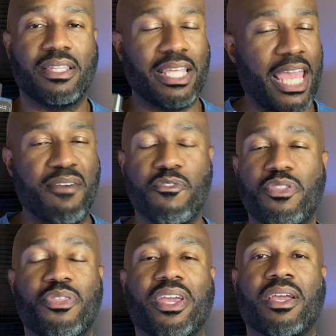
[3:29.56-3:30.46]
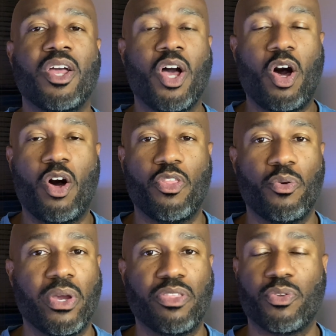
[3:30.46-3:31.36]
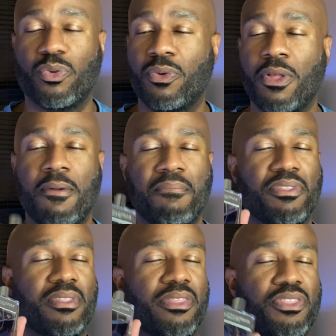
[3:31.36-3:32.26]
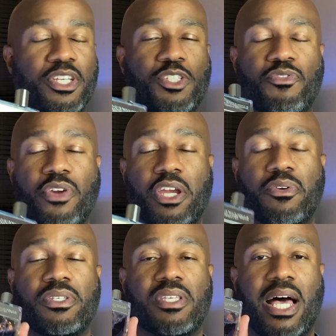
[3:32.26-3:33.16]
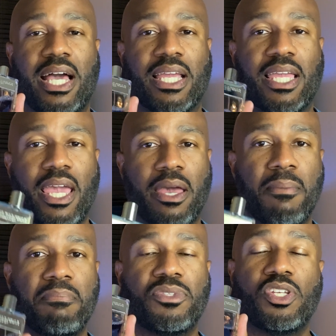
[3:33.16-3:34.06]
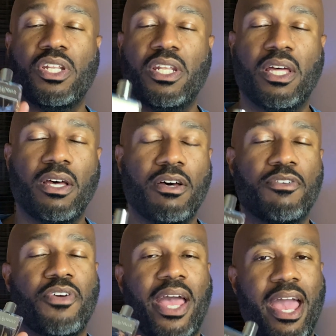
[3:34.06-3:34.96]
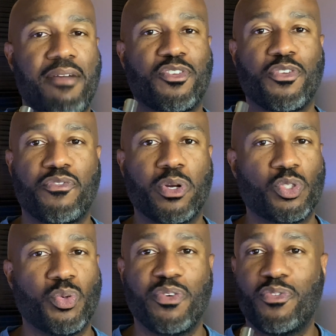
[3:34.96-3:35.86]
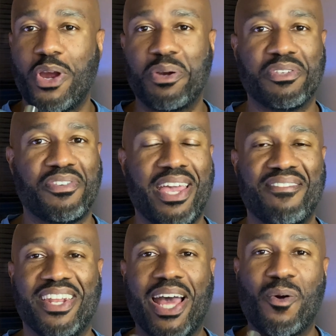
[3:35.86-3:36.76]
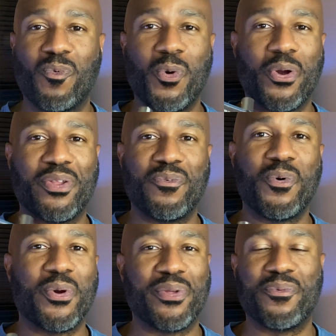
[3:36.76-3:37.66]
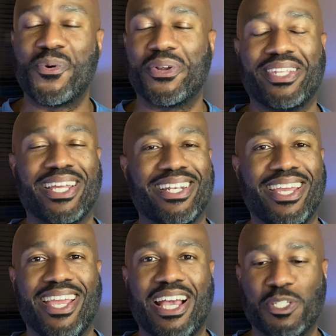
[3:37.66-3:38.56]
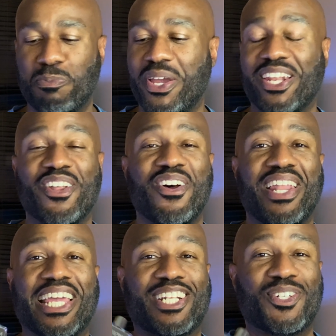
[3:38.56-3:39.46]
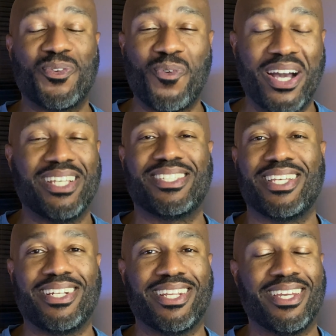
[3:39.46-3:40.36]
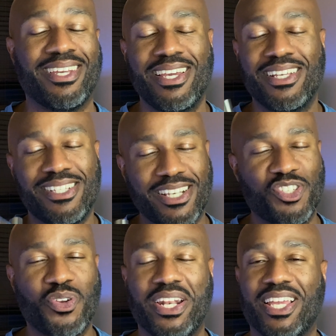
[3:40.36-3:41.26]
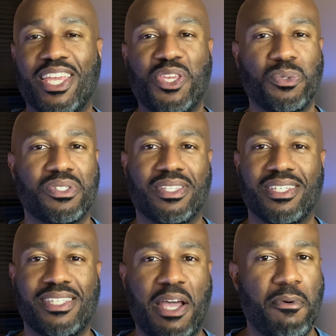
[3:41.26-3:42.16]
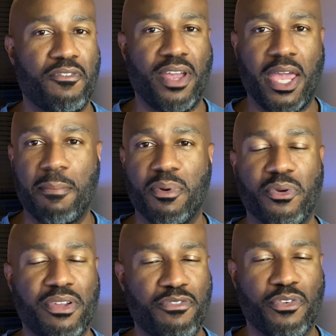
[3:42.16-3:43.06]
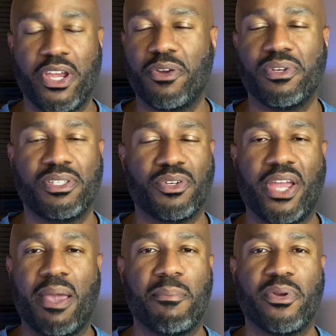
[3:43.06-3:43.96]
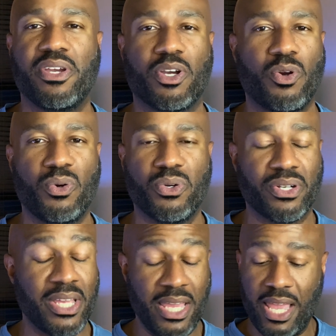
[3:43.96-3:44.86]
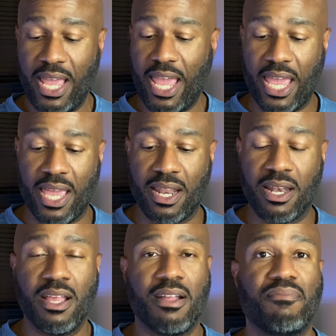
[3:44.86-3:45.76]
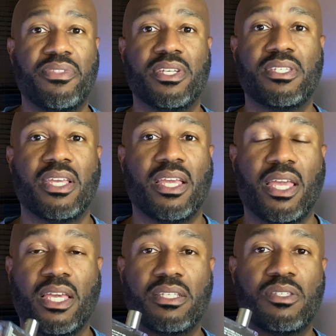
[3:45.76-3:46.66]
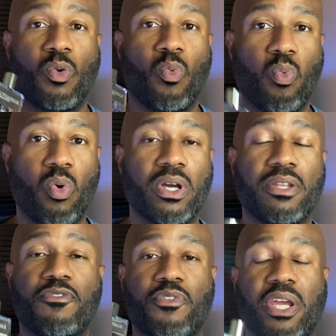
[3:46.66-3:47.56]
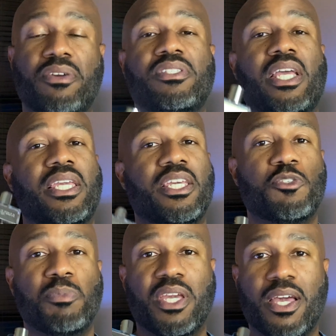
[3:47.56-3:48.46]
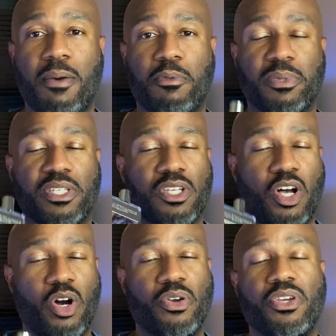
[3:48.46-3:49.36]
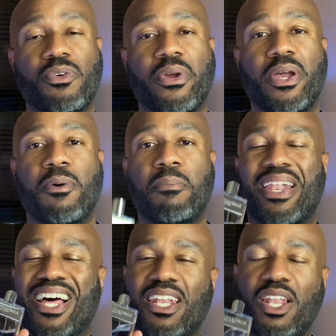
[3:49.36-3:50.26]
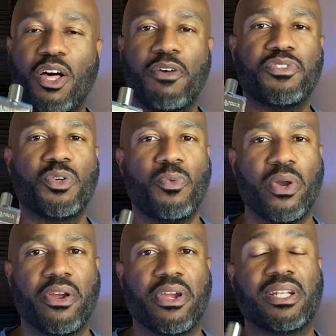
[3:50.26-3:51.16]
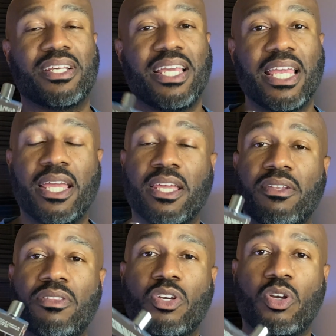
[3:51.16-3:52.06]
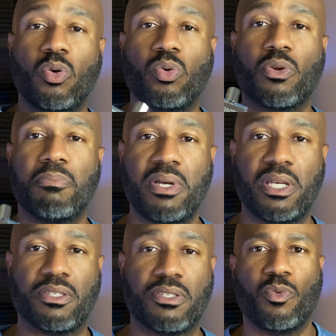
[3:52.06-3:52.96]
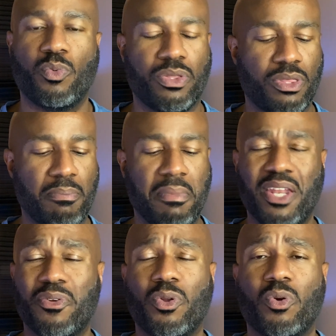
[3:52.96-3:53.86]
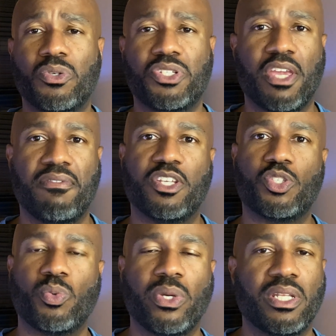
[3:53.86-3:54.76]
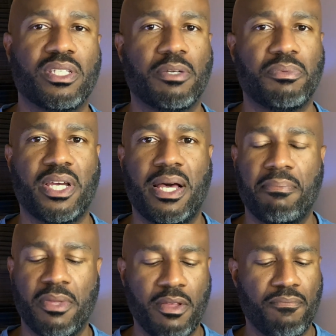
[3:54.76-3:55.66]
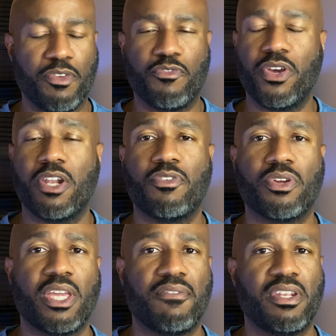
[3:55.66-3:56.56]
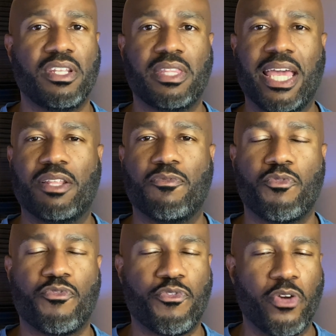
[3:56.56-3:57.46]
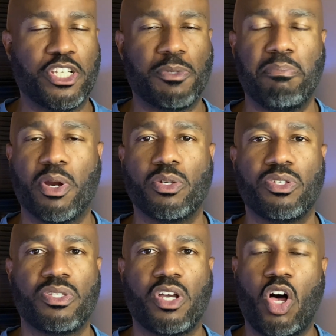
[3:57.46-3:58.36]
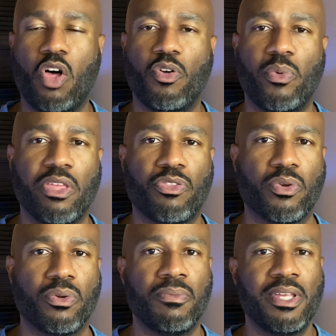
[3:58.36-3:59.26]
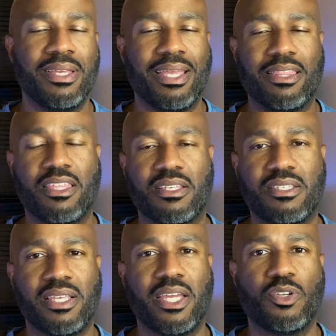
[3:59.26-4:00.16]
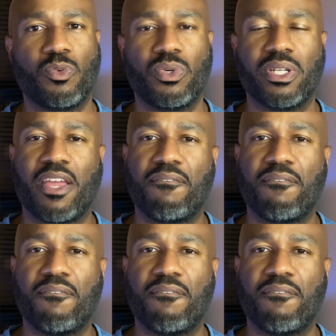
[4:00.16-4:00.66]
everything all the way through. This fragrance I came to love after the first 24 hours of having it. I wore it and wore it and wore it that day. I sprayed it on like twice that day, just trying to get used to this type of ambery fragrance or ambery accord. And this is one fragrance that gets me compliments all year round, but I love to wear it in the cooler months. With the mandarin orange giving it sweetness up top, the vetiver giving it that fresh burst all the way through, and then the sandalwood and